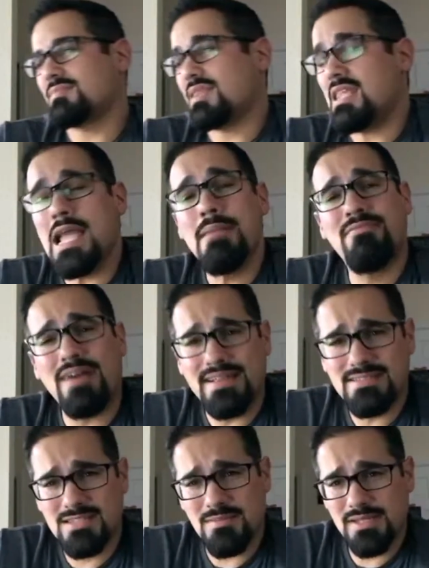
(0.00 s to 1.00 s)
I'm fighting
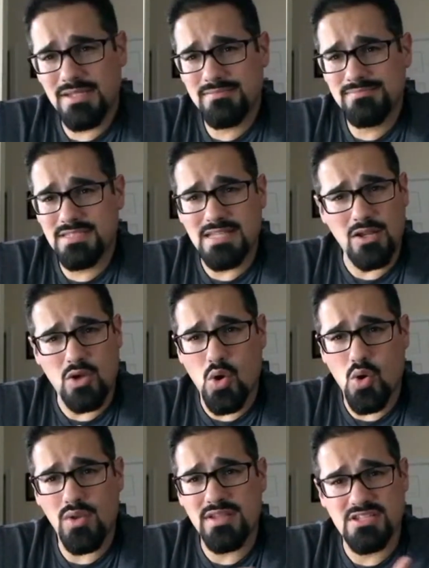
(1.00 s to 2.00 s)
something. It's not a
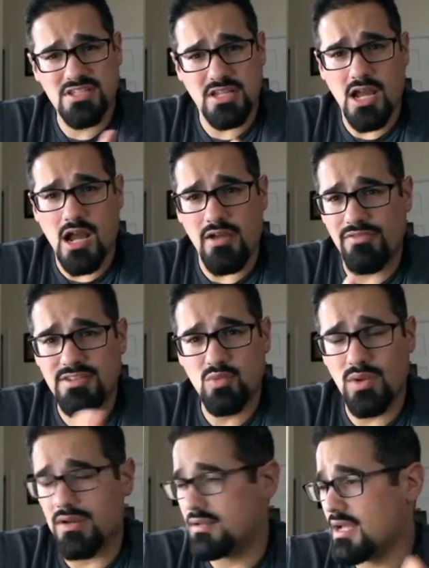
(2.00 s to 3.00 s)
cold, it's just a cough. It's
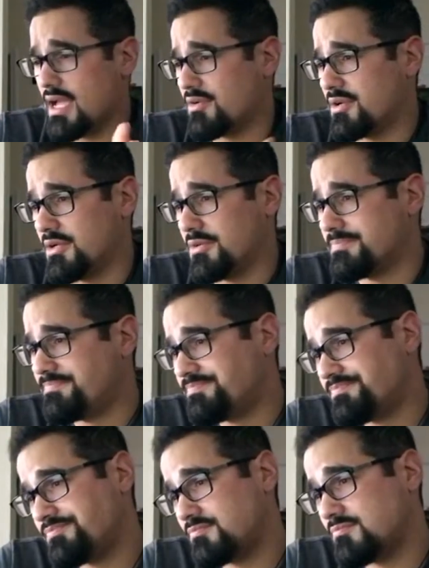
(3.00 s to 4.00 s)
weird. I don't know.
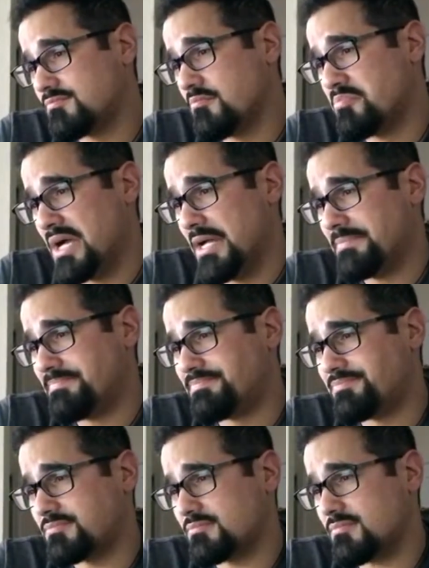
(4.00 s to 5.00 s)
But
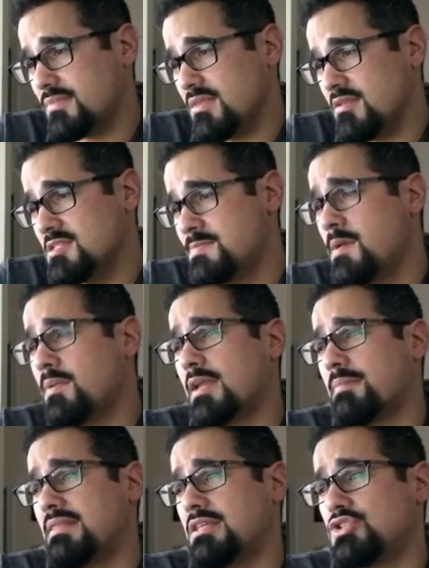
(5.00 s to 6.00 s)
Spielberg had
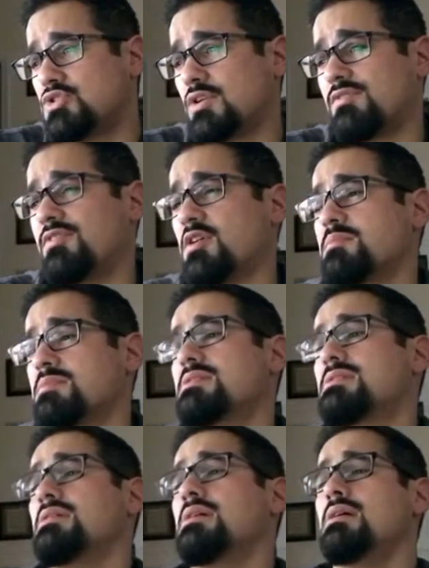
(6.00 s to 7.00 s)
made these short
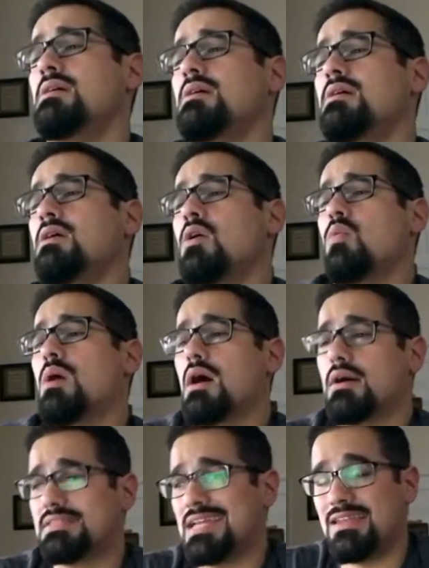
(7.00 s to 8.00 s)
films while
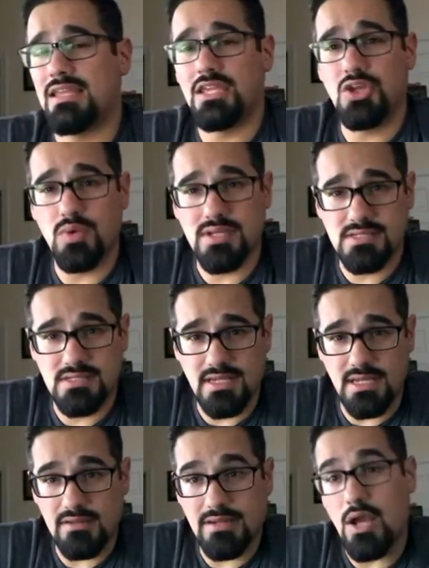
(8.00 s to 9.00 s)
attending
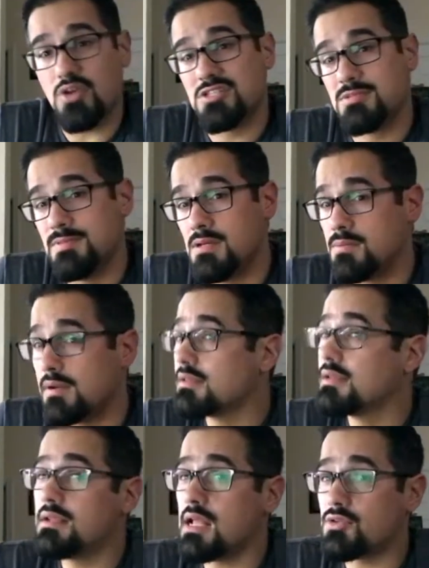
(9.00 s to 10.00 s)
USC. Now, Spielberg
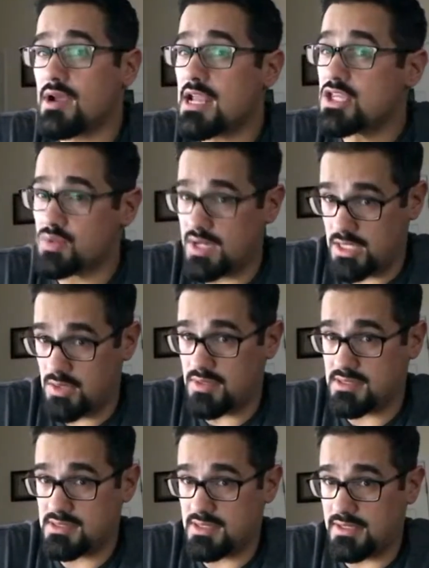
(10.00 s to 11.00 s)
did not graduate
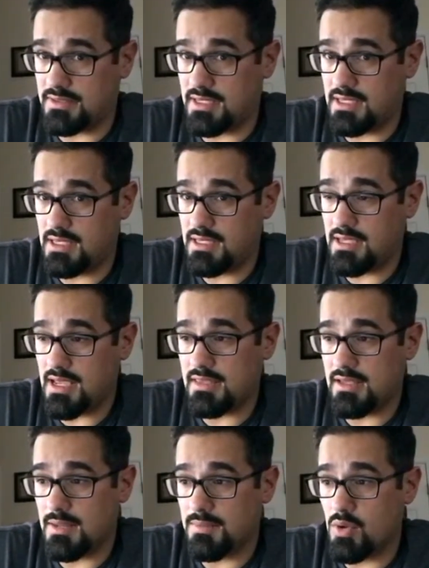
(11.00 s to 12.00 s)
USC. He
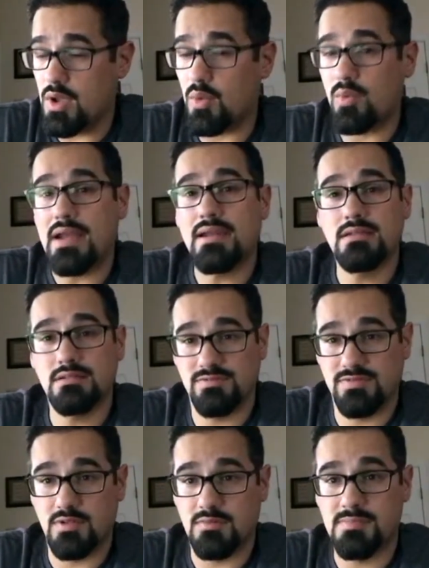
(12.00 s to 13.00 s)
ended up going right into
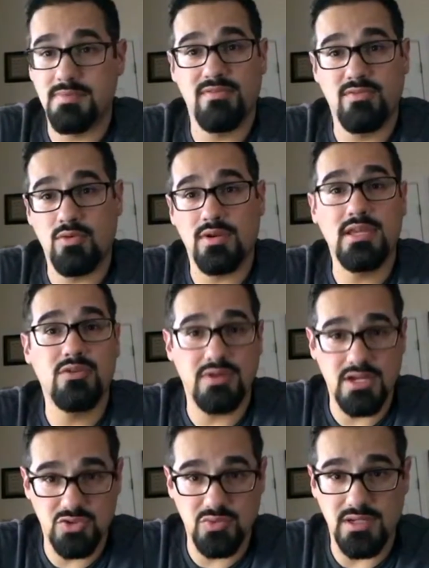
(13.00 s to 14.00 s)
films before he
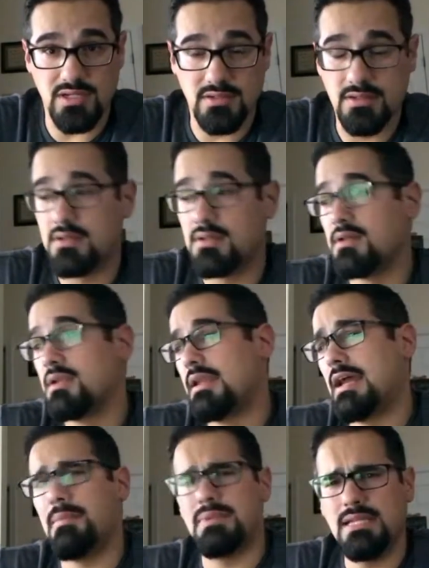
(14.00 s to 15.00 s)
graduated.
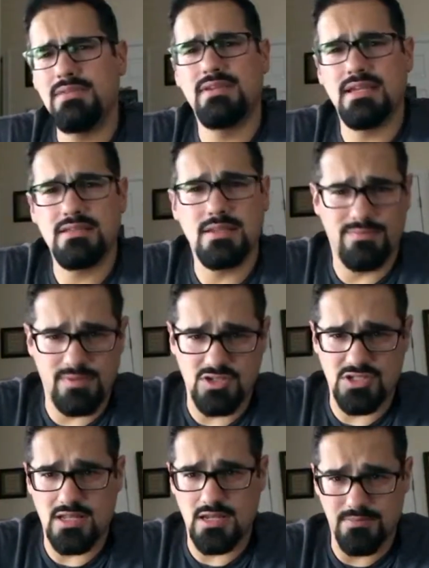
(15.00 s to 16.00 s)
Now, I believe he ended up
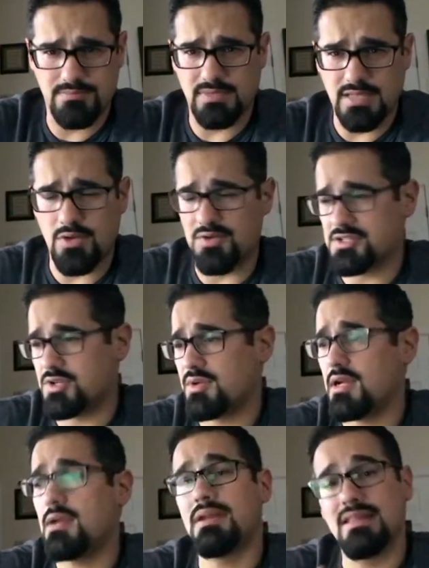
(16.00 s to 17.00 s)
finishing it up later in his
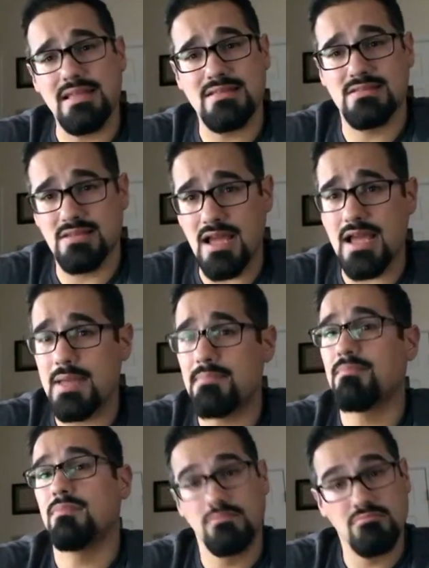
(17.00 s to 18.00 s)
career, but at this time,
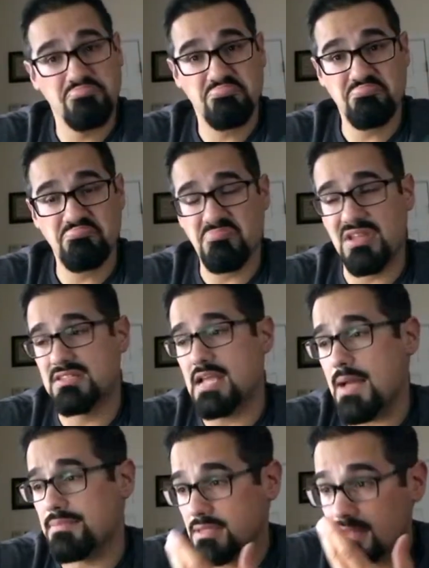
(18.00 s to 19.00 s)
he
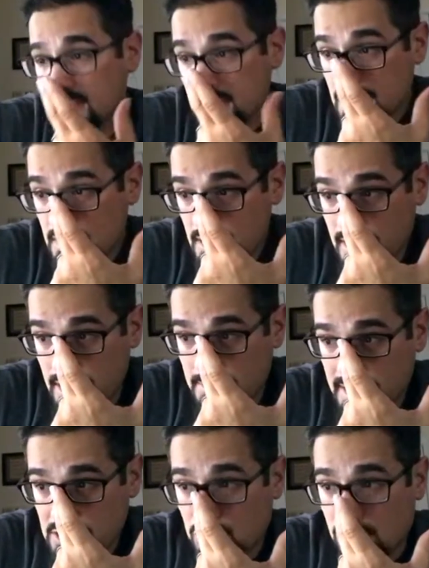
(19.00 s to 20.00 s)
stopped. He
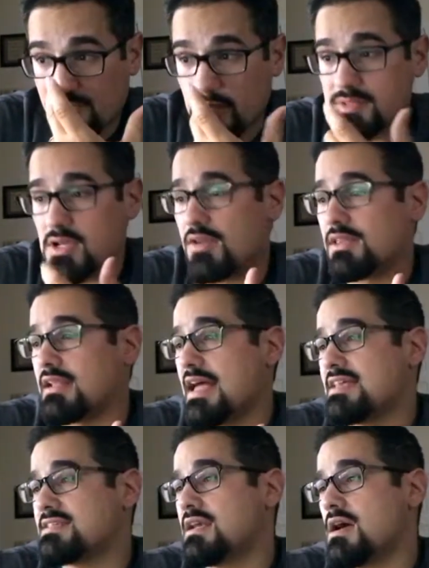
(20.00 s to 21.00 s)
made short films called The
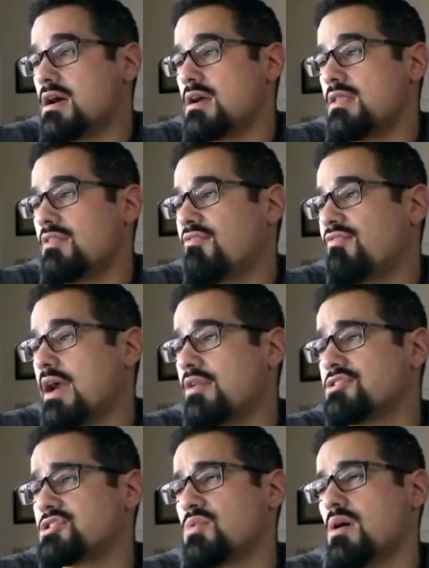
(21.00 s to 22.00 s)
Last Gun, Fighter
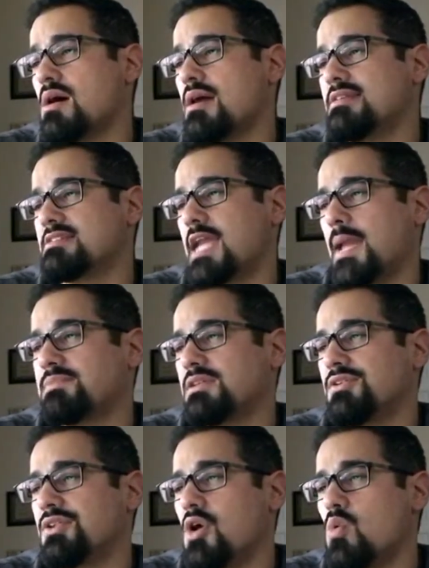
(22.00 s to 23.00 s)
Squad, Escape to
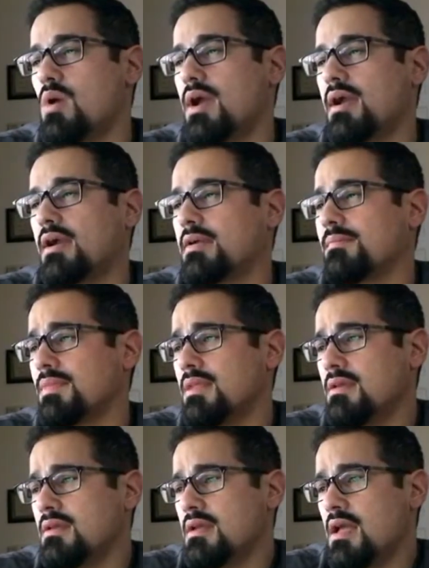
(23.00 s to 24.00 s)
Nowhere.
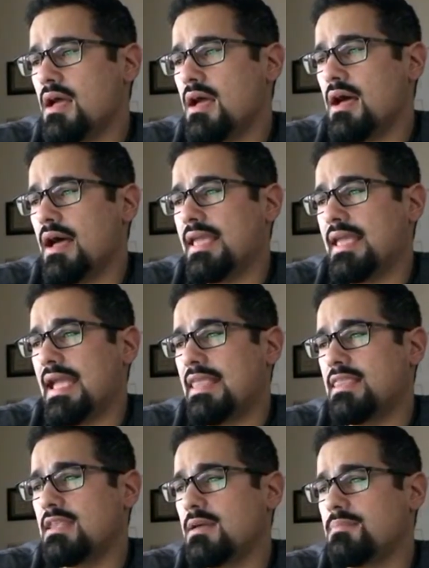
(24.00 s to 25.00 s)
He
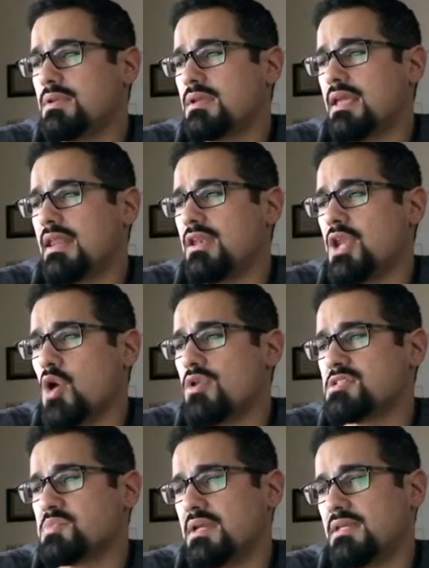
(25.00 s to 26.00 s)
ended up getting
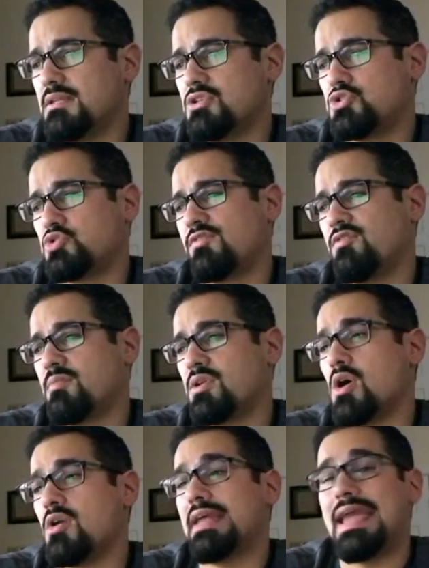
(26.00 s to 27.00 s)
noticed when he did a short film
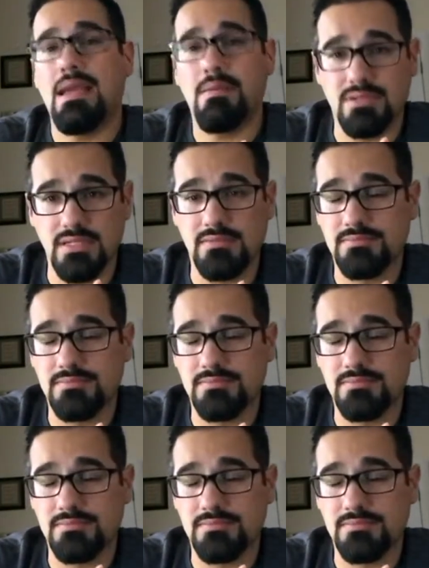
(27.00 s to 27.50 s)
called Amblin.